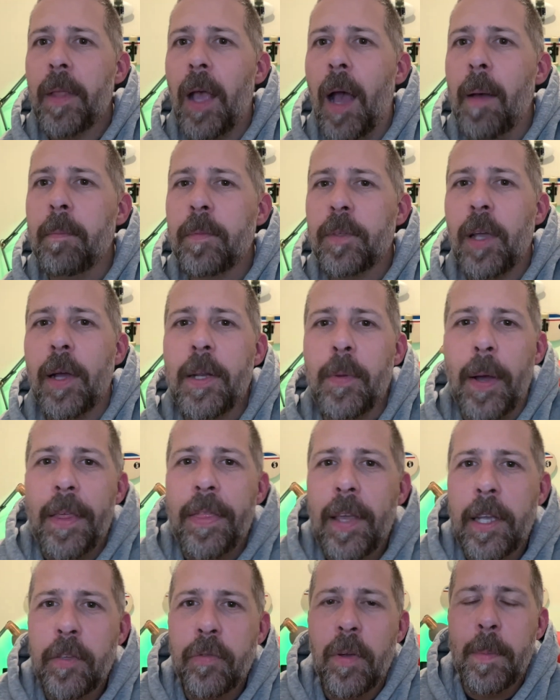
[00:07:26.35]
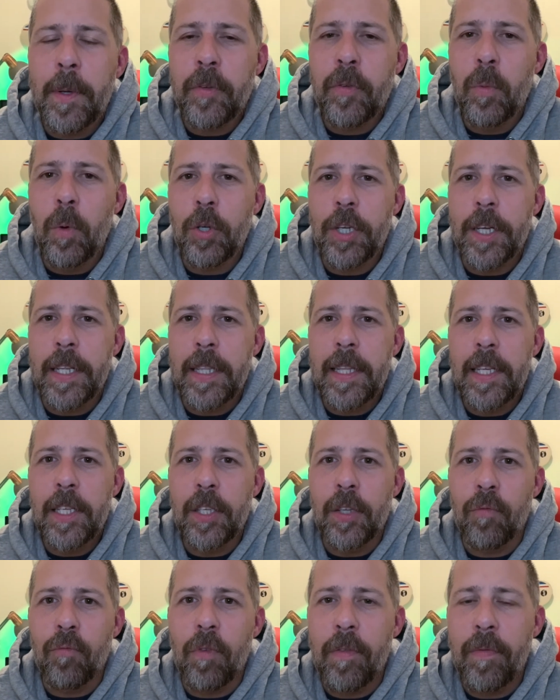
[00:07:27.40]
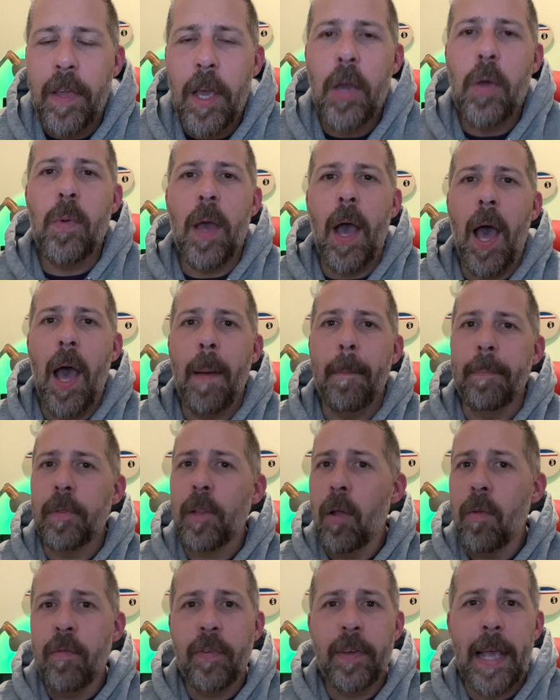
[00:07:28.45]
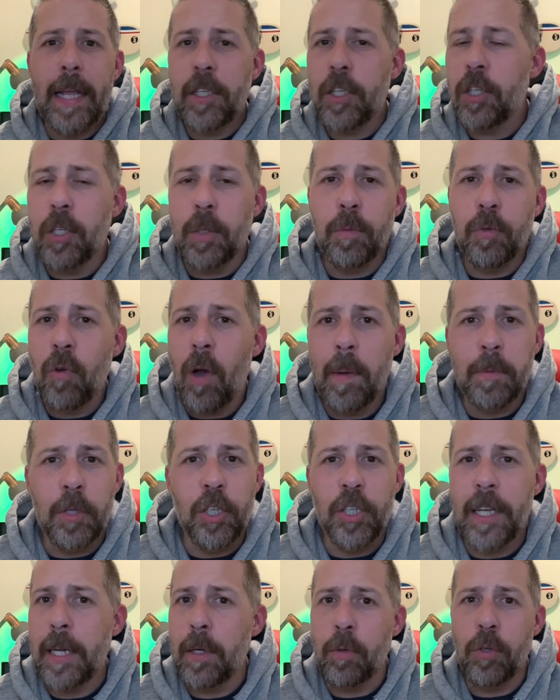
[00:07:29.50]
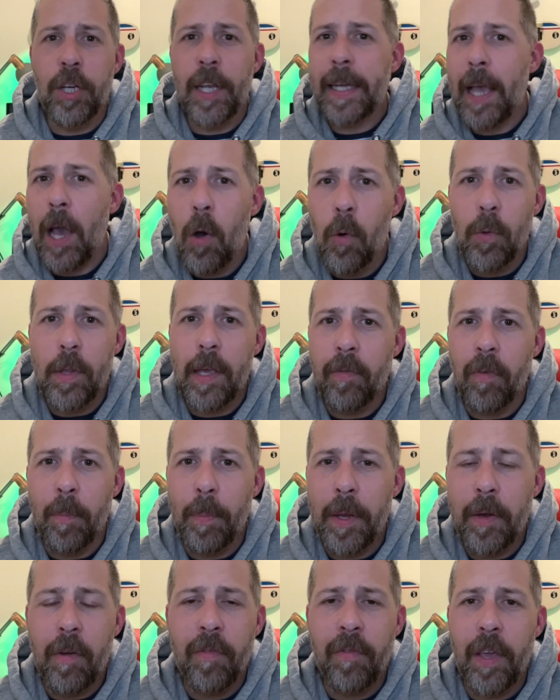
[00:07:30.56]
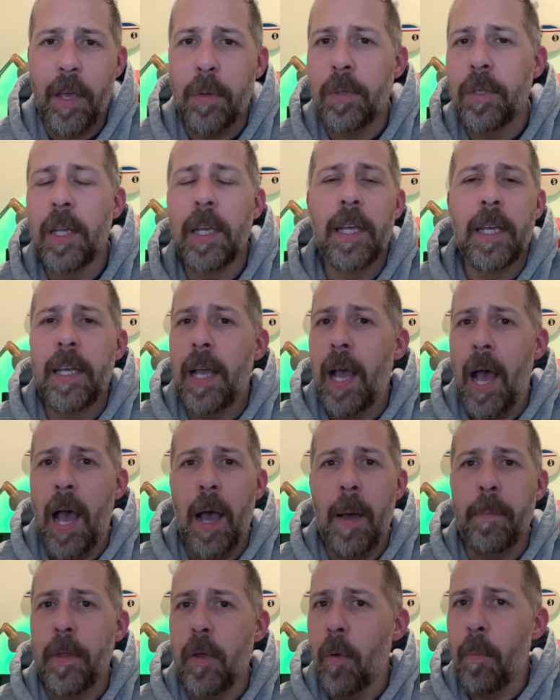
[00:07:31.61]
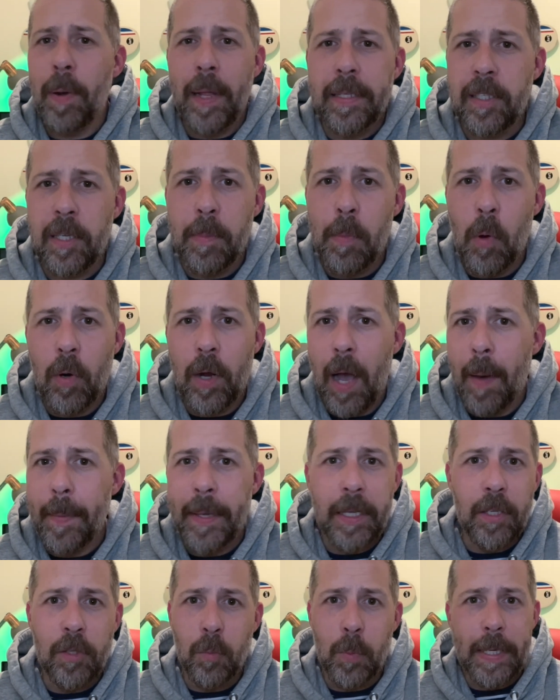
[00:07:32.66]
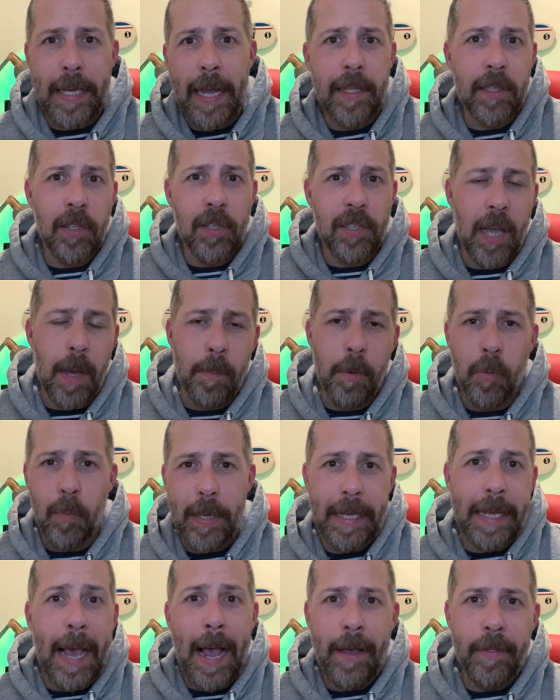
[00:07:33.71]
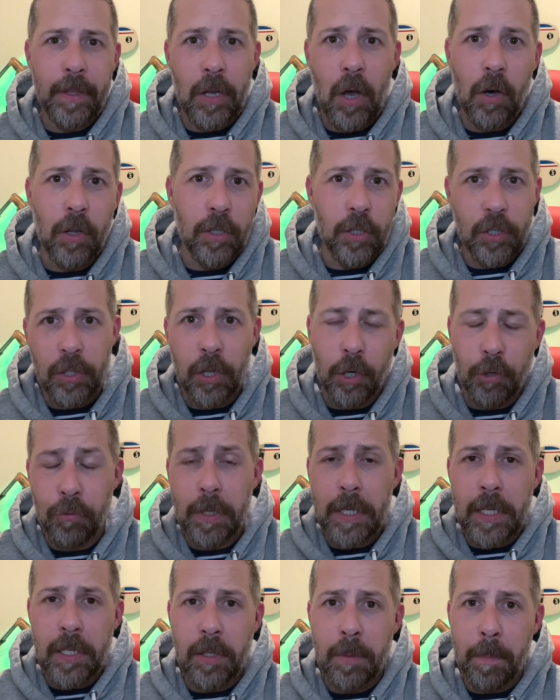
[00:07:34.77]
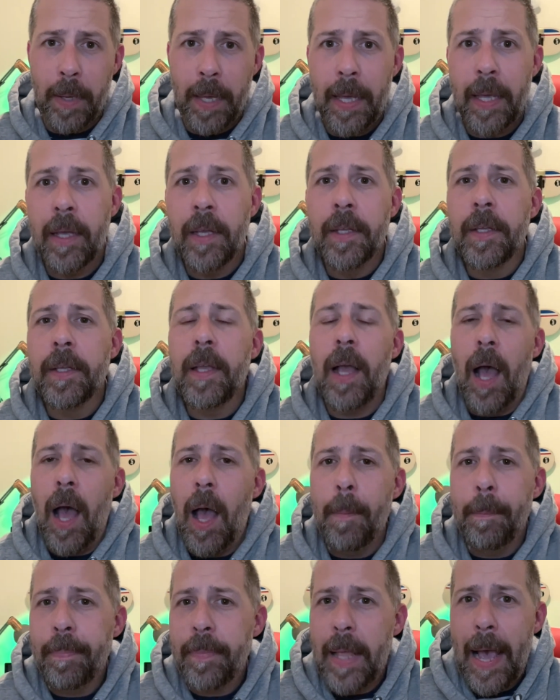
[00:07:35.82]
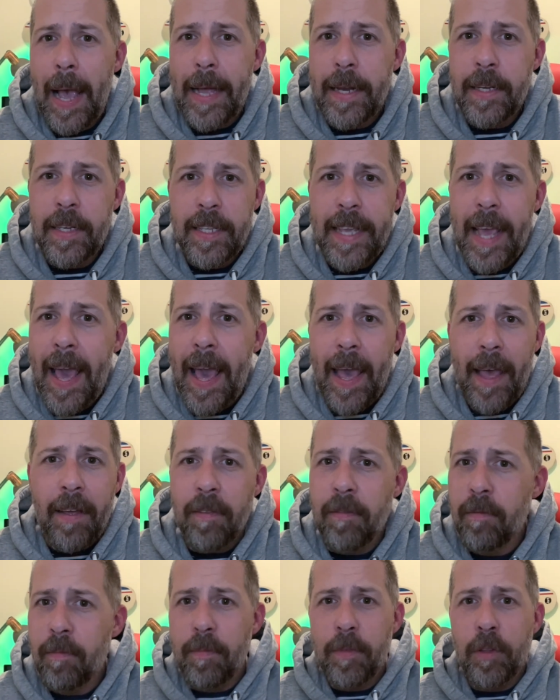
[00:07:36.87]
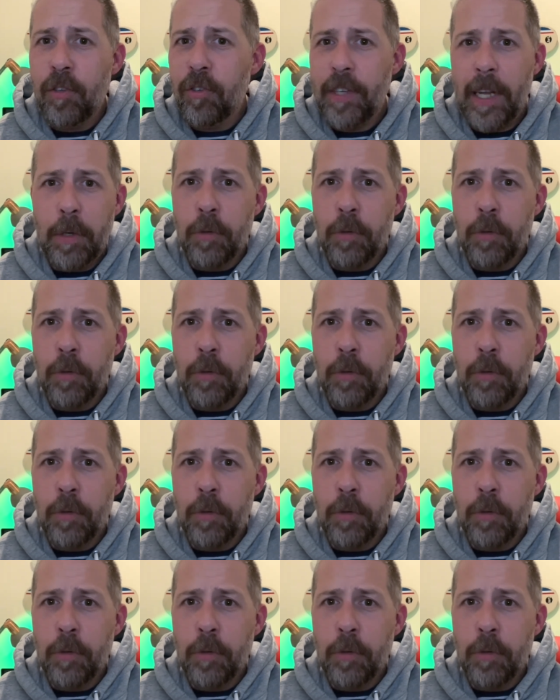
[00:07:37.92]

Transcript: So anyway, thanks very much for watching this review. Don't forget to subscribe to the channel and check out all the other beer reviews. There are plenty more coming as we get into summer and we can get out in the garden and start drinking some beer. And yeah, channel's